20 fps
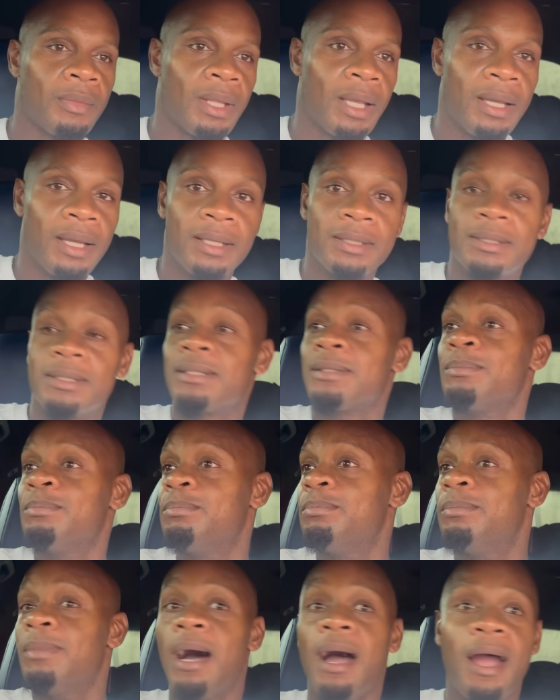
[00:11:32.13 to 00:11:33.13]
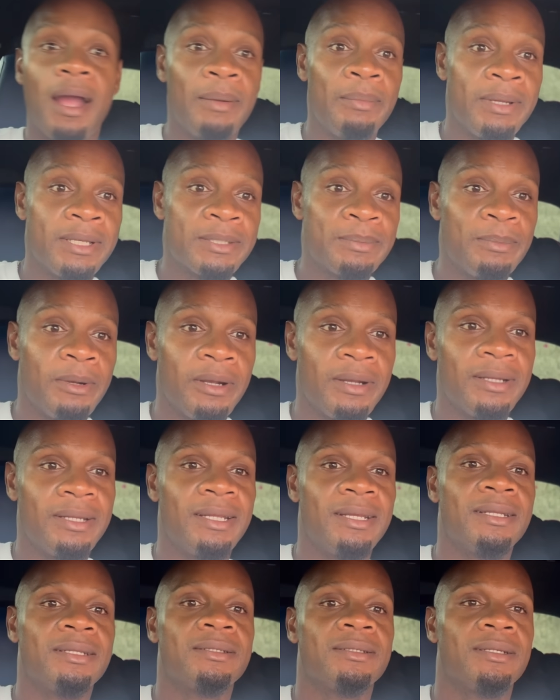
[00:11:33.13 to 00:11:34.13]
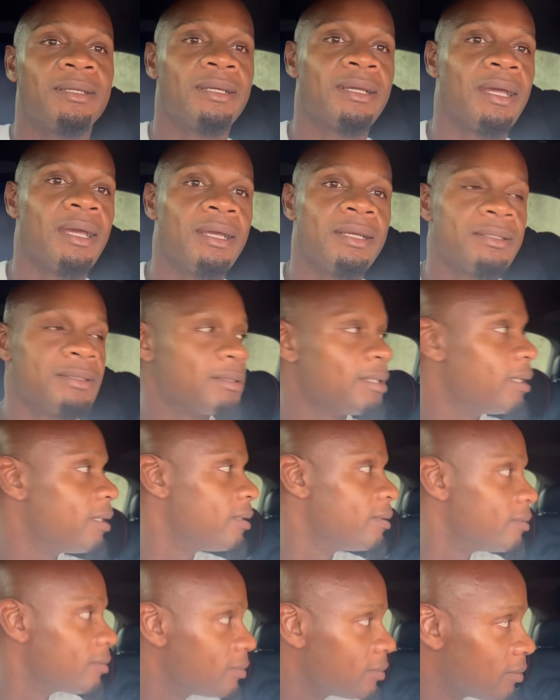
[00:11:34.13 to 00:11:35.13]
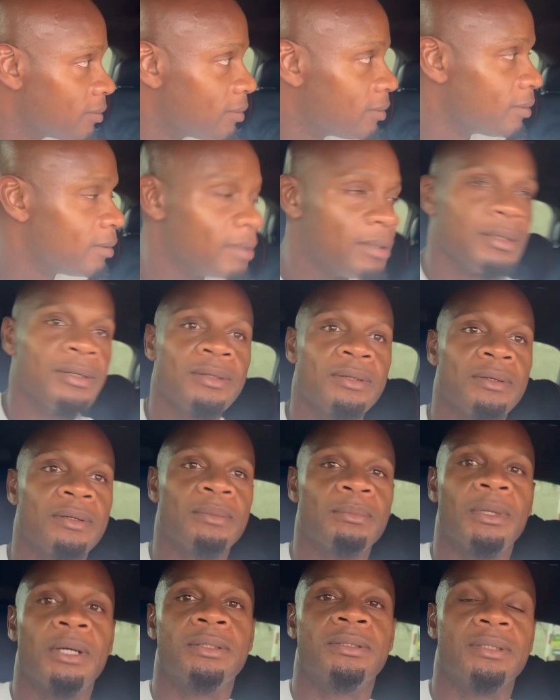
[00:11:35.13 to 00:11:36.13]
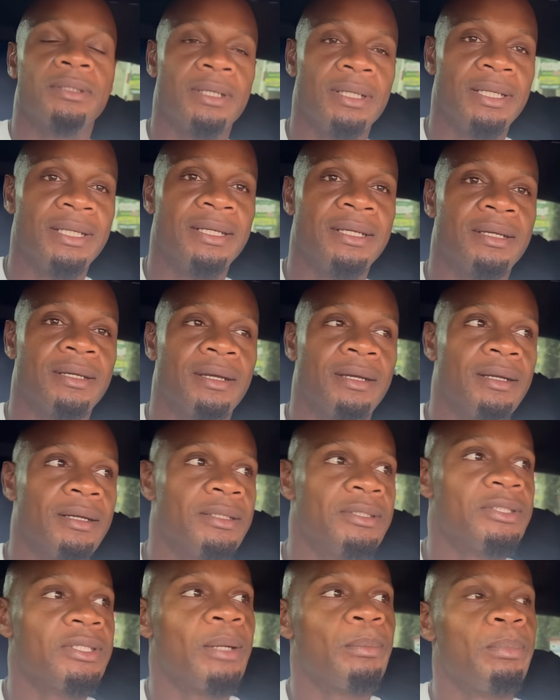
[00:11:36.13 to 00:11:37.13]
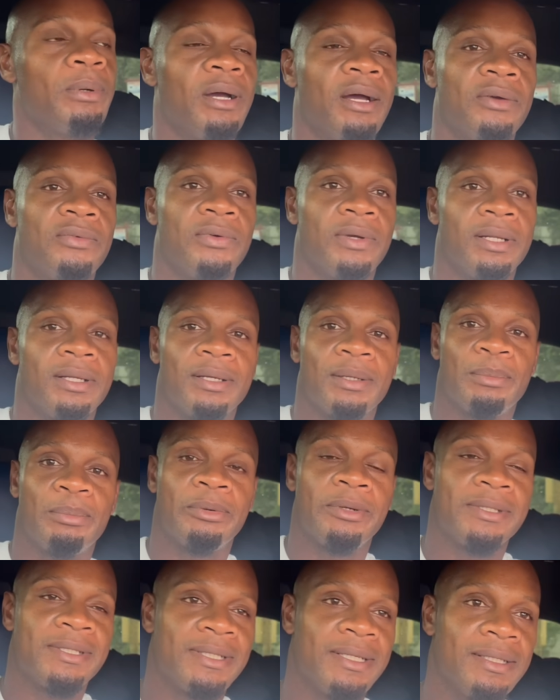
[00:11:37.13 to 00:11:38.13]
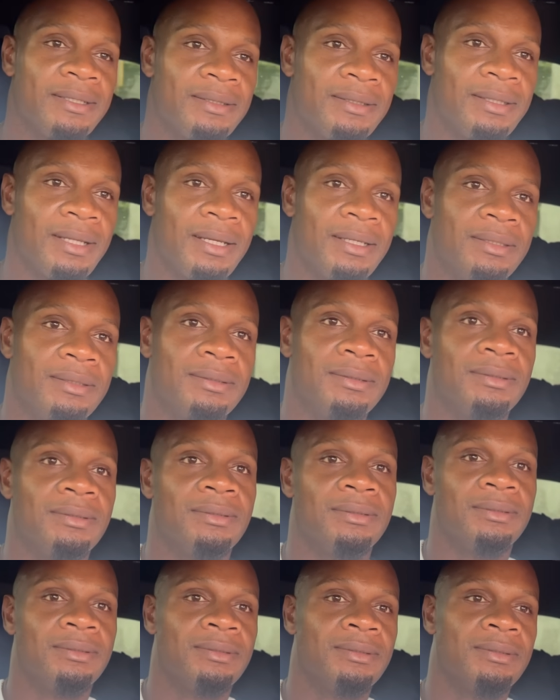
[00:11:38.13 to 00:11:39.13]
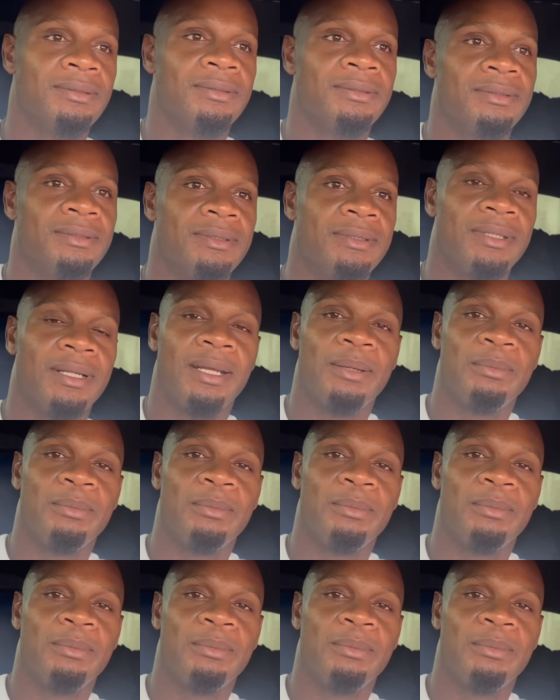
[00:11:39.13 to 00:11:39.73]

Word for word: it's Barbie's birthday today, guys, and about to go link her and drop her for a little present and, you know what I